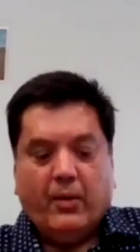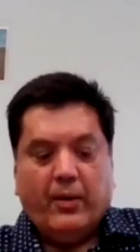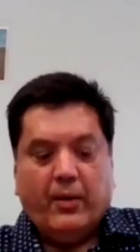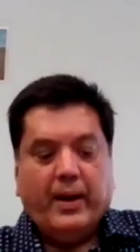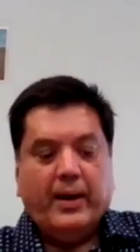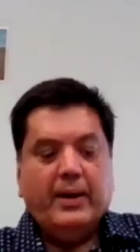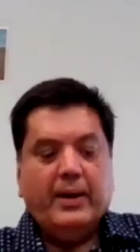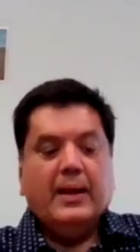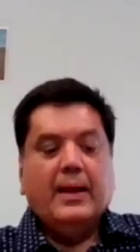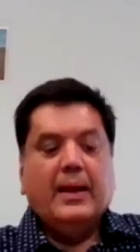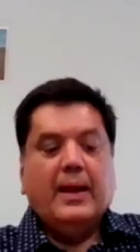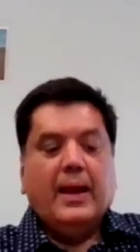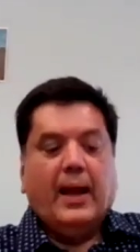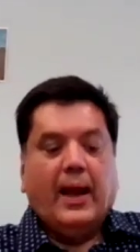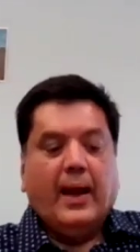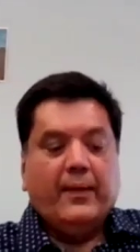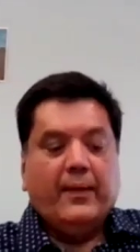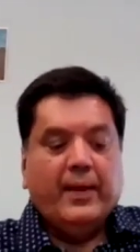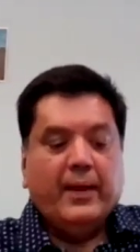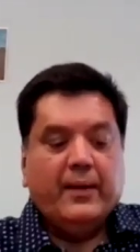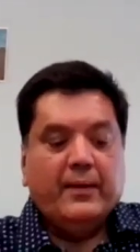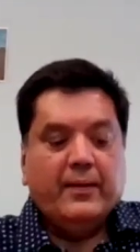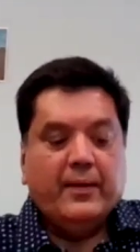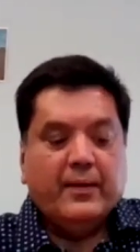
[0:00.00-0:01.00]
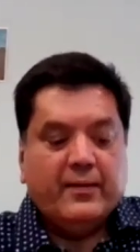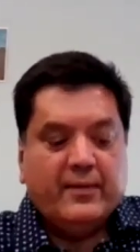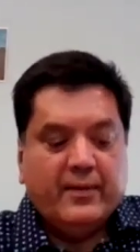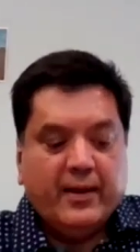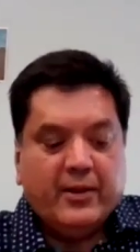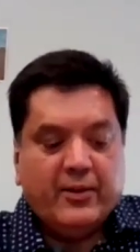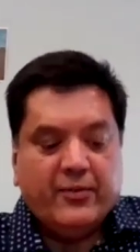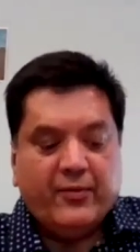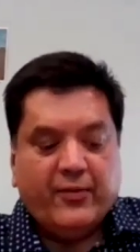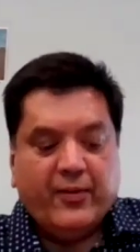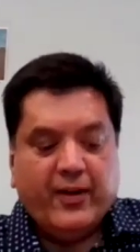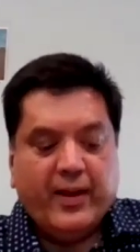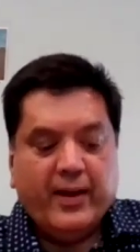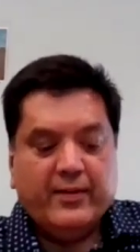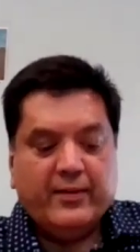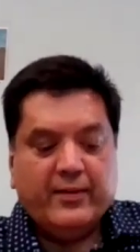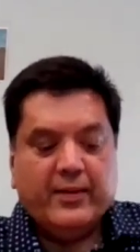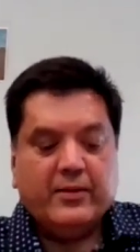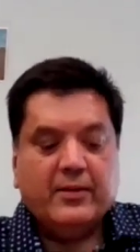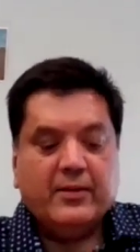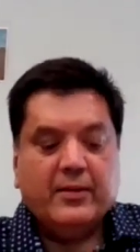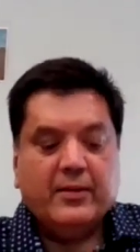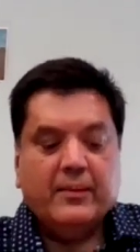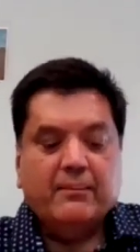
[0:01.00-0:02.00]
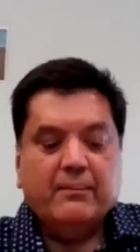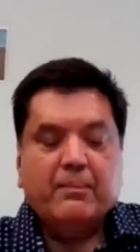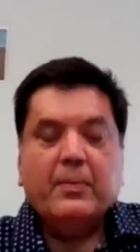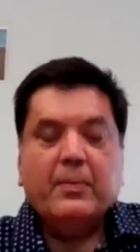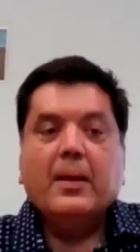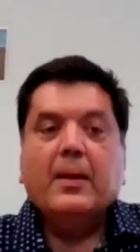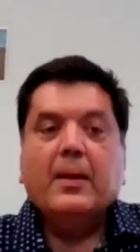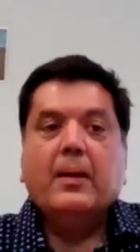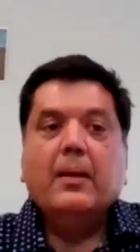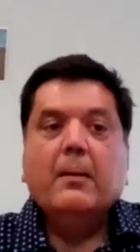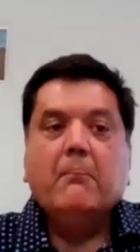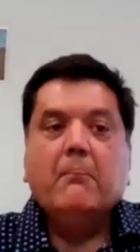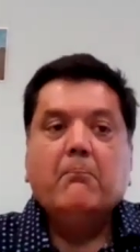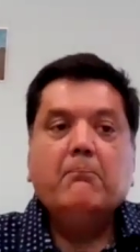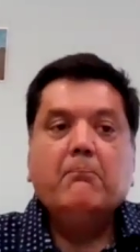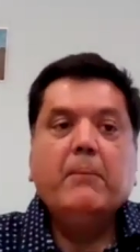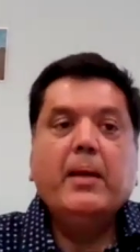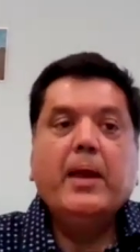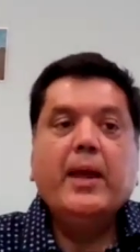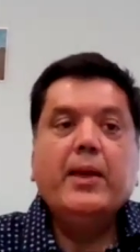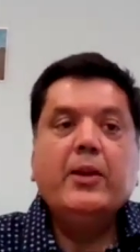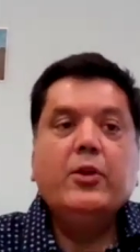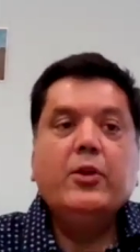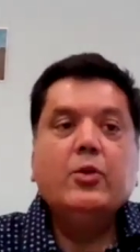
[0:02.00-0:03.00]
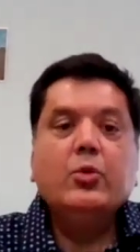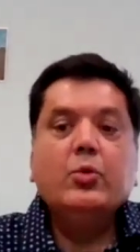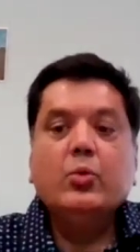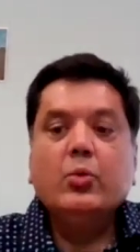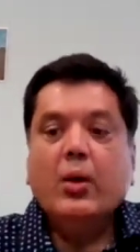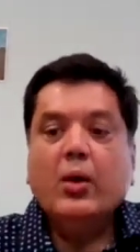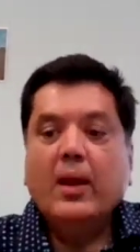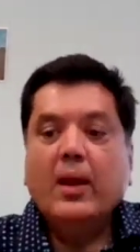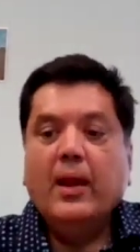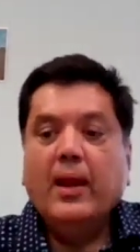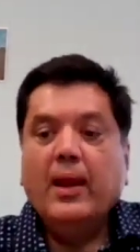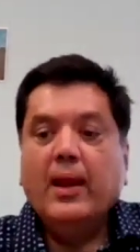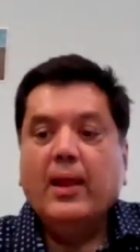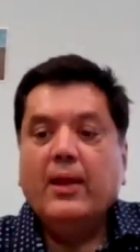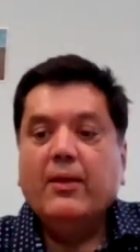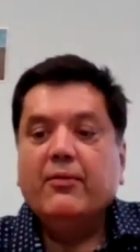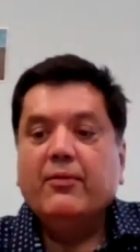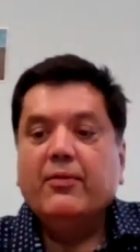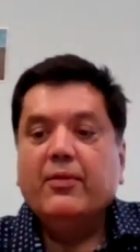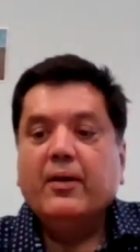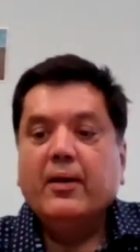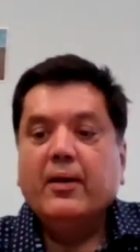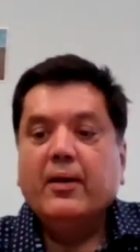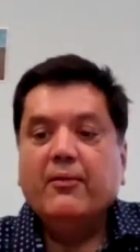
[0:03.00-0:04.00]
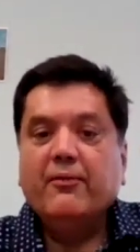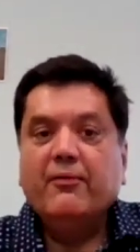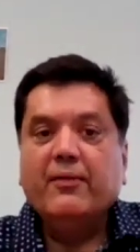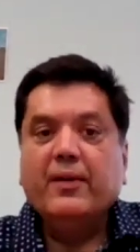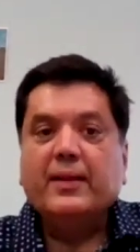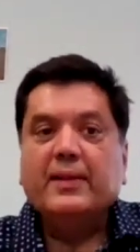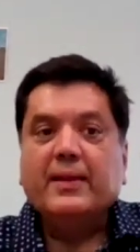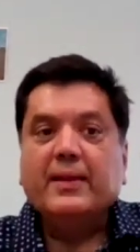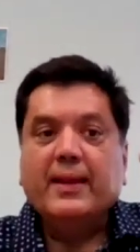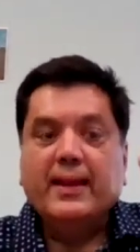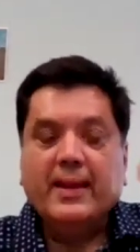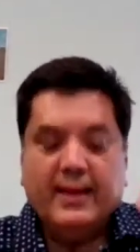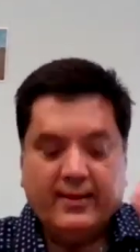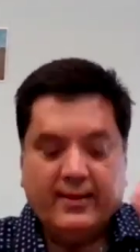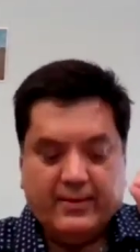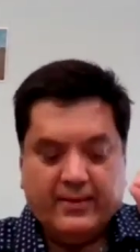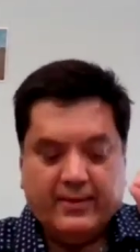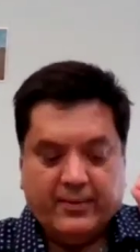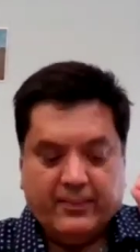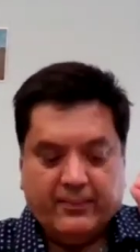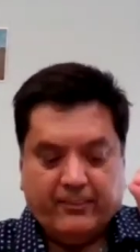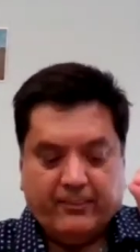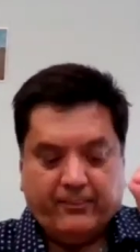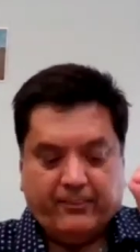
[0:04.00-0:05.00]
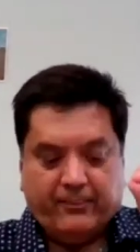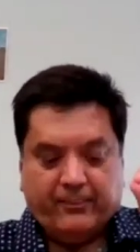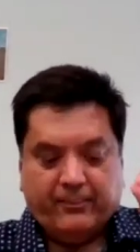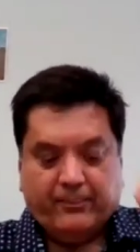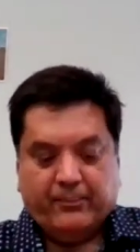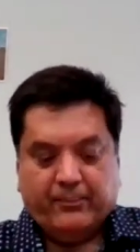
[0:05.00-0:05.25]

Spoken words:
All right. And then the sixth phrase is, may you live with ease.